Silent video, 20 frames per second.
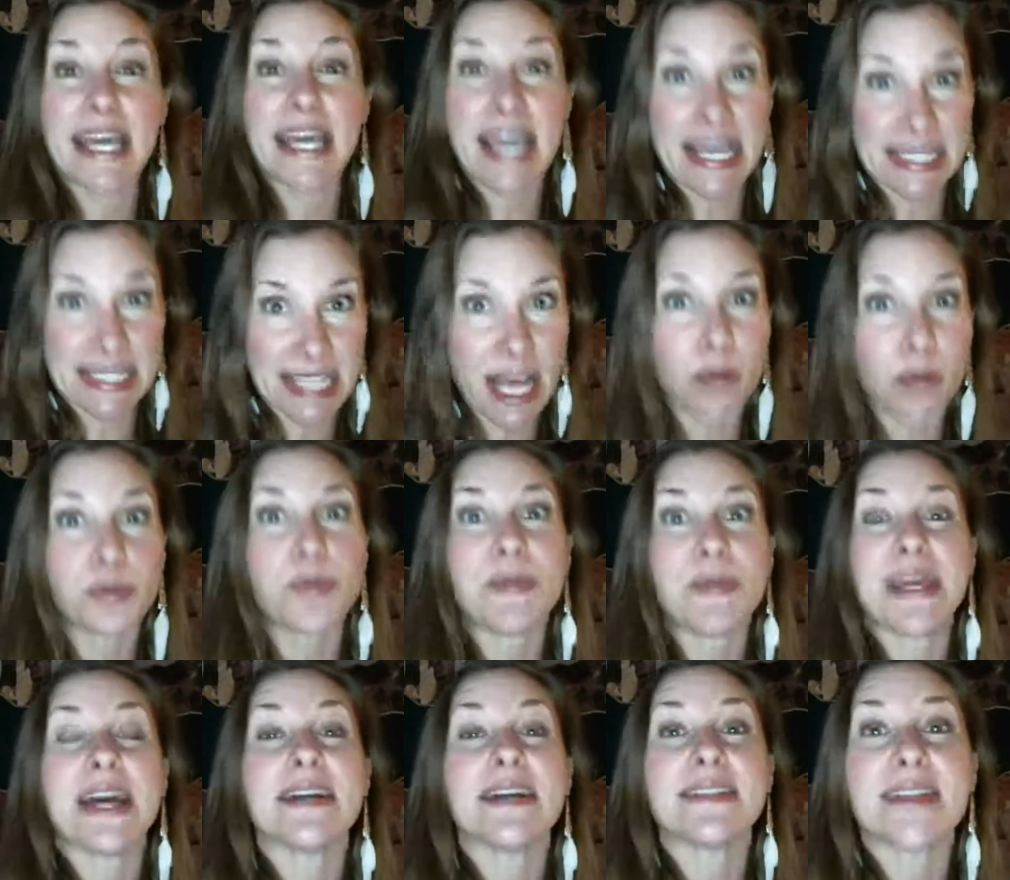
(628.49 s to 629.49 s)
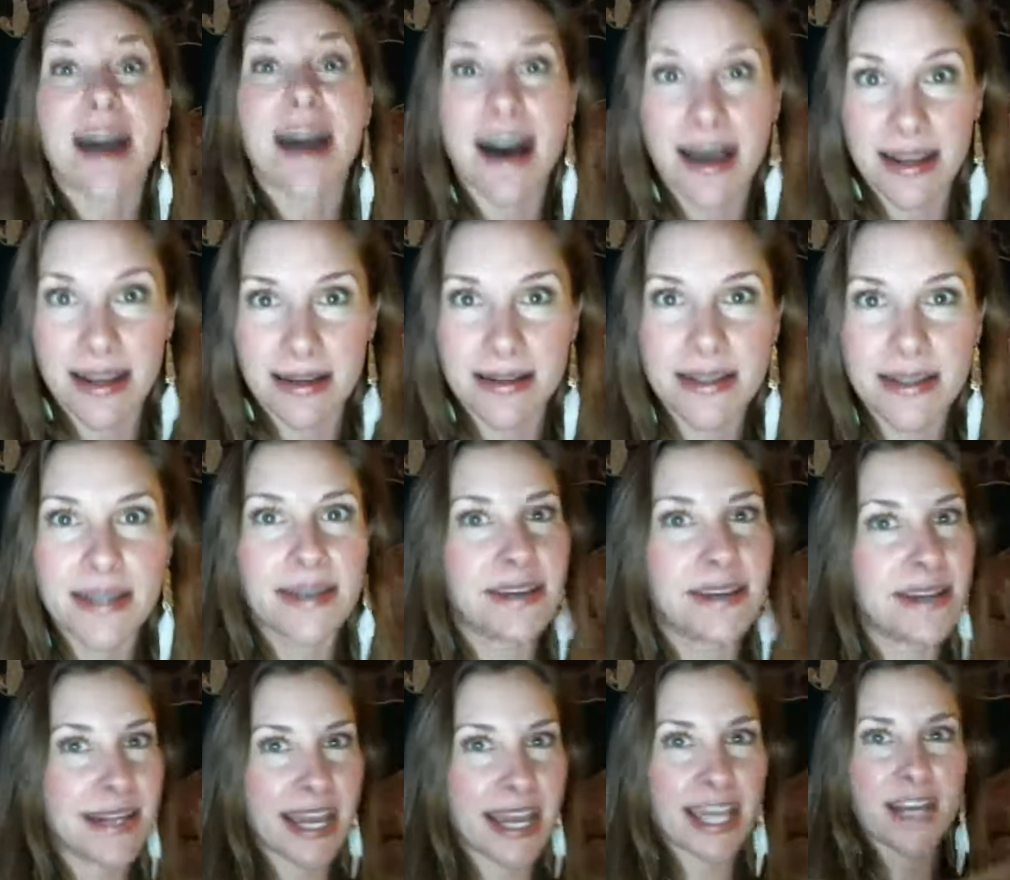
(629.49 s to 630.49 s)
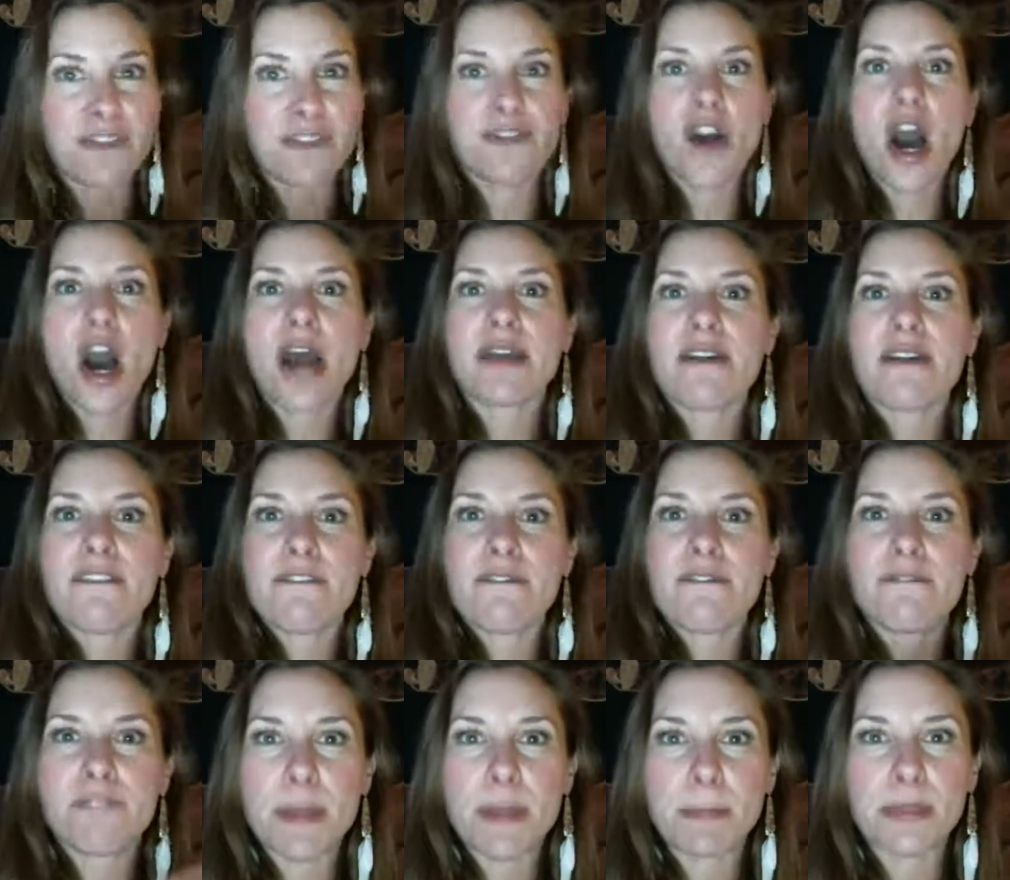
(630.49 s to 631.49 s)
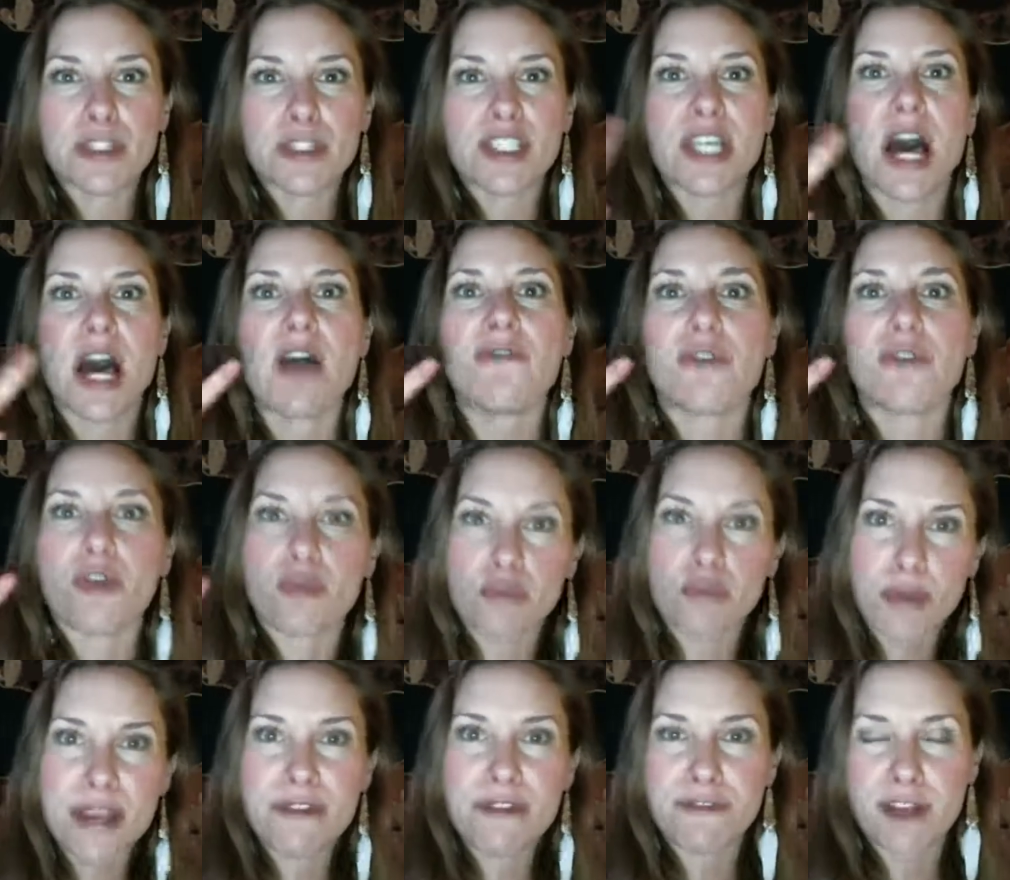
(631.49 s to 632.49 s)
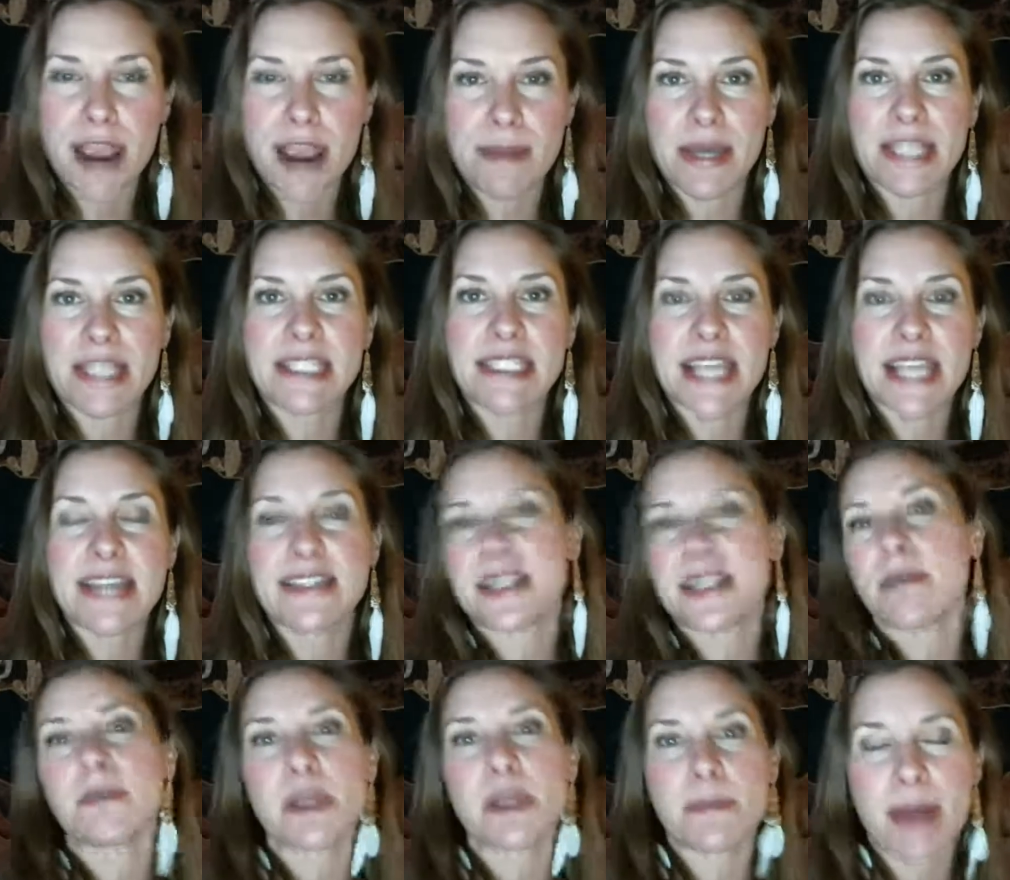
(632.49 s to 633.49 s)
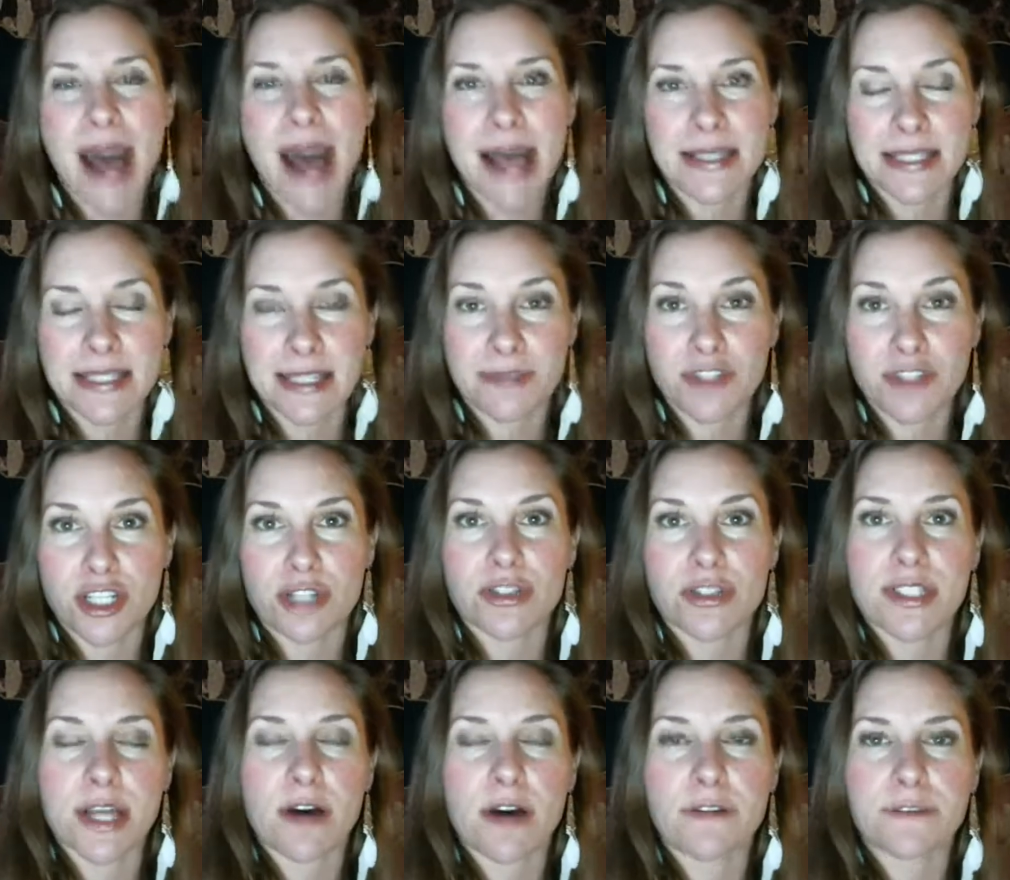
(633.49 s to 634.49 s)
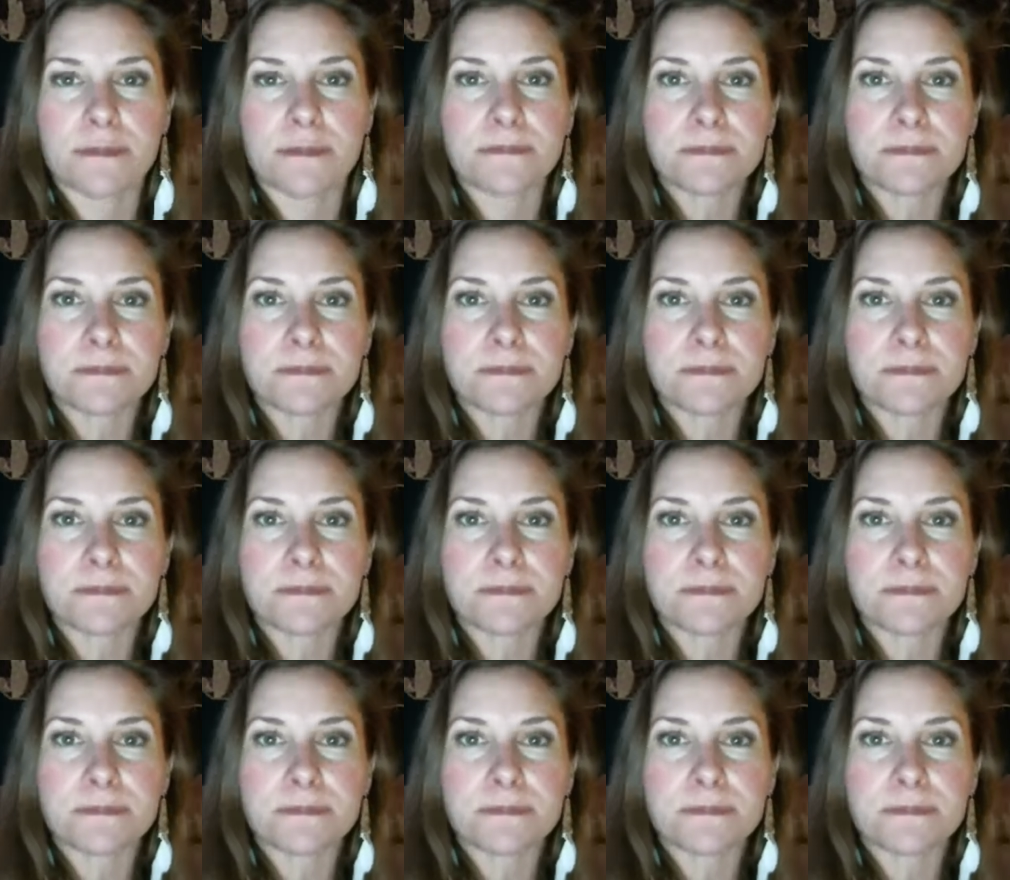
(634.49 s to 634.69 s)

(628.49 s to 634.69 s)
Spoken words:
has helped me a ton. Negative thought, flip yourself, reframe it, say something positive to yourself.